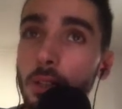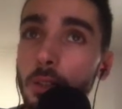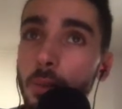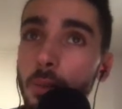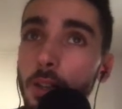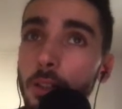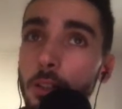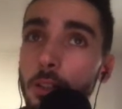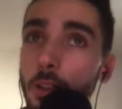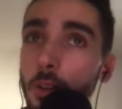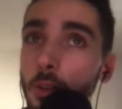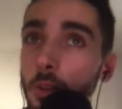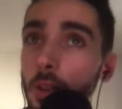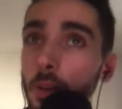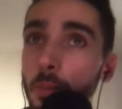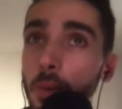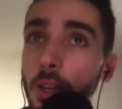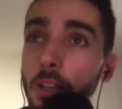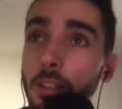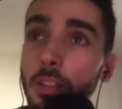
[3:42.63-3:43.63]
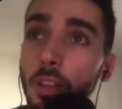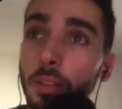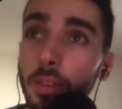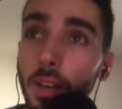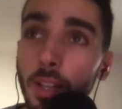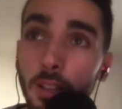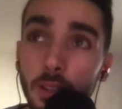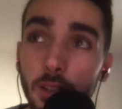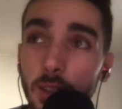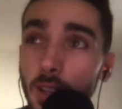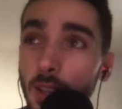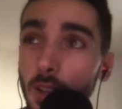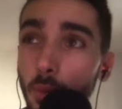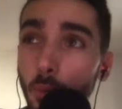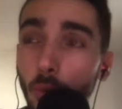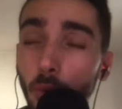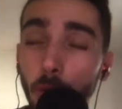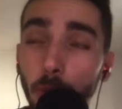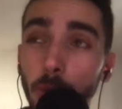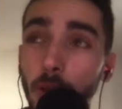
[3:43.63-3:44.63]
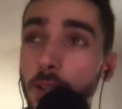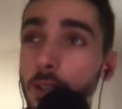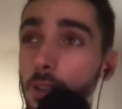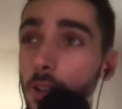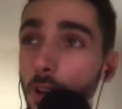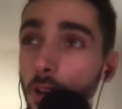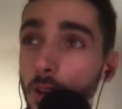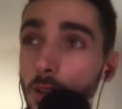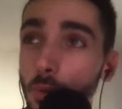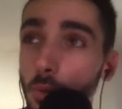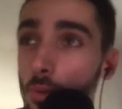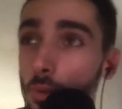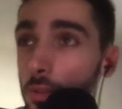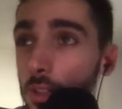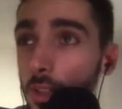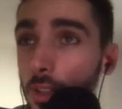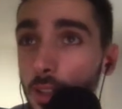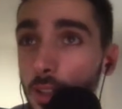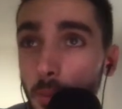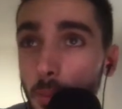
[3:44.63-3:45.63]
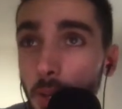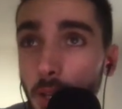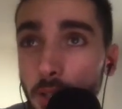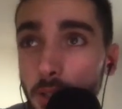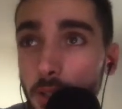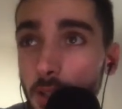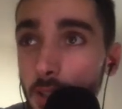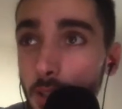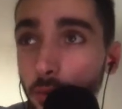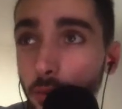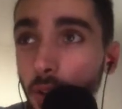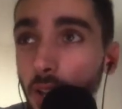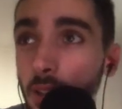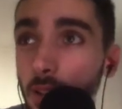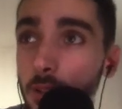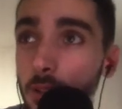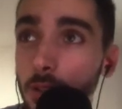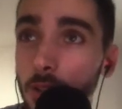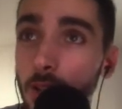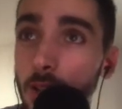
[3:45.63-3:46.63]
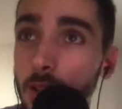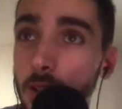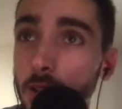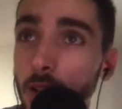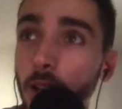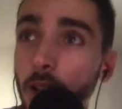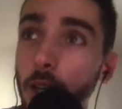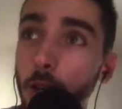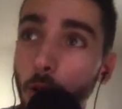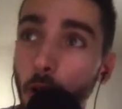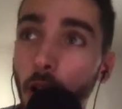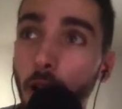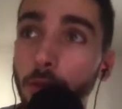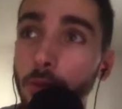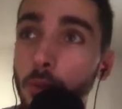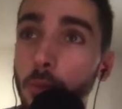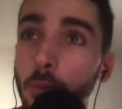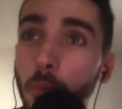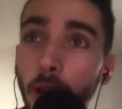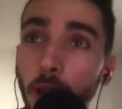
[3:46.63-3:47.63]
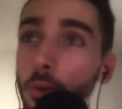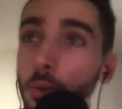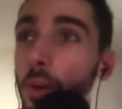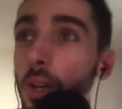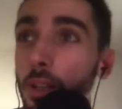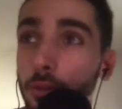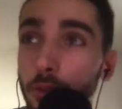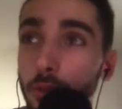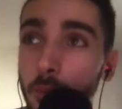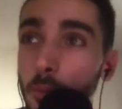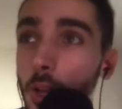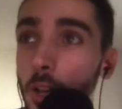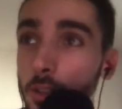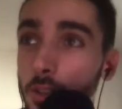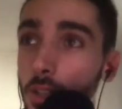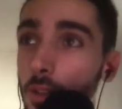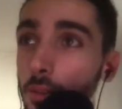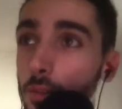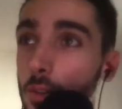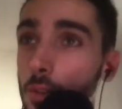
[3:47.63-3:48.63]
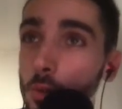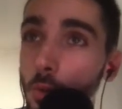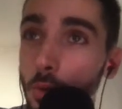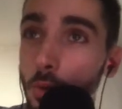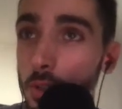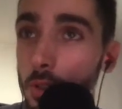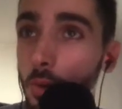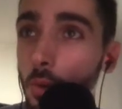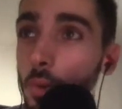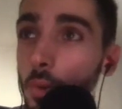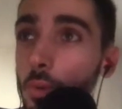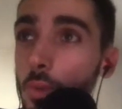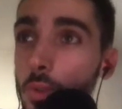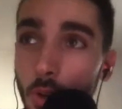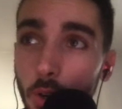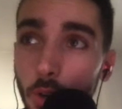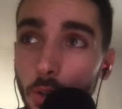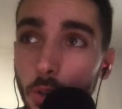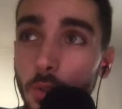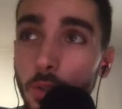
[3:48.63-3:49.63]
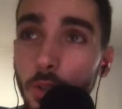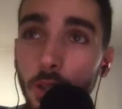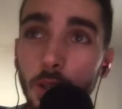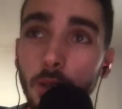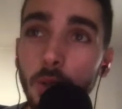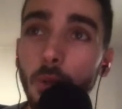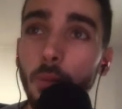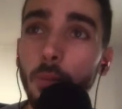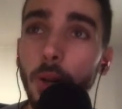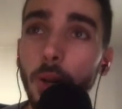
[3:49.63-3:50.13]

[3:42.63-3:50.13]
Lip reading: So the biggest advantage is to replace a lot of tools, and the biggest disadvantage is you have to migrate from lots of different tools in order to start using it, right?